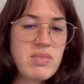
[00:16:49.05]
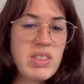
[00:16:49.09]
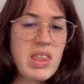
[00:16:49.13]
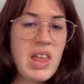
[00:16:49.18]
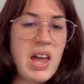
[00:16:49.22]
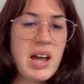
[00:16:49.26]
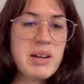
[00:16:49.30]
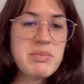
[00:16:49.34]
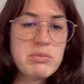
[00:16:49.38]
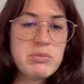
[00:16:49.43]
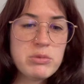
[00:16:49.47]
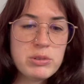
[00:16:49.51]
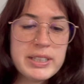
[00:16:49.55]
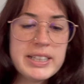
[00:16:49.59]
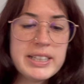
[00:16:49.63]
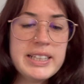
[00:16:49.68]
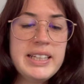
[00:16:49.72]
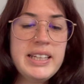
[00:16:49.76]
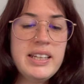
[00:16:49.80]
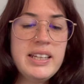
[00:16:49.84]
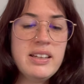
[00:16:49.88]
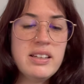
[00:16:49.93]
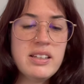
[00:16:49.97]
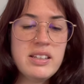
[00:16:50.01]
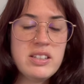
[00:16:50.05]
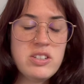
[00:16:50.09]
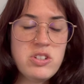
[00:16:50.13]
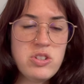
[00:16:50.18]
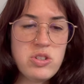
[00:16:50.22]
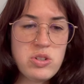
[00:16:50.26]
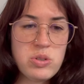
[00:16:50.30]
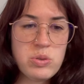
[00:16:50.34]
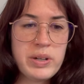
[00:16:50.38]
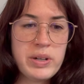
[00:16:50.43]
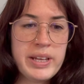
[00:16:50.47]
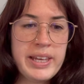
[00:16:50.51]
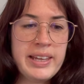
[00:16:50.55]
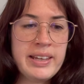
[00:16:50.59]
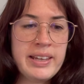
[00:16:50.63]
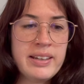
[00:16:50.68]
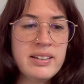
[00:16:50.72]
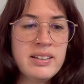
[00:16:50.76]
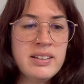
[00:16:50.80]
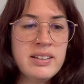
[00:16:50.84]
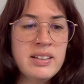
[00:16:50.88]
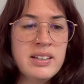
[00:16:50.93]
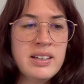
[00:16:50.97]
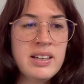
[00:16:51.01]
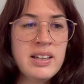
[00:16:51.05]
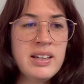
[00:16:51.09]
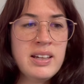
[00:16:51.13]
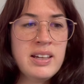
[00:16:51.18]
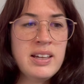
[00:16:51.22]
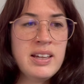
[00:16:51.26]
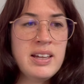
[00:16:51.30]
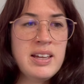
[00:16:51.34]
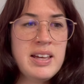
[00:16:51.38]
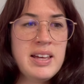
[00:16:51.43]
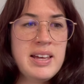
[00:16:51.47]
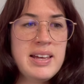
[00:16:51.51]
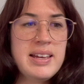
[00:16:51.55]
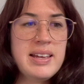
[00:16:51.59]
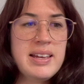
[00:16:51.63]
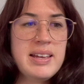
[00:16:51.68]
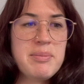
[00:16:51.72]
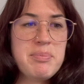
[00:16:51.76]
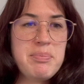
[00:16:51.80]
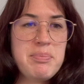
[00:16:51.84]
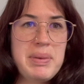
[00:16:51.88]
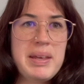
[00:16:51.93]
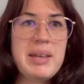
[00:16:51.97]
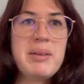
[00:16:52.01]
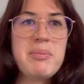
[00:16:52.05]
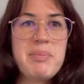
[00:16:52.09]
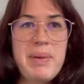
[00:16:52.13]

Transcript: I'm really enjoying being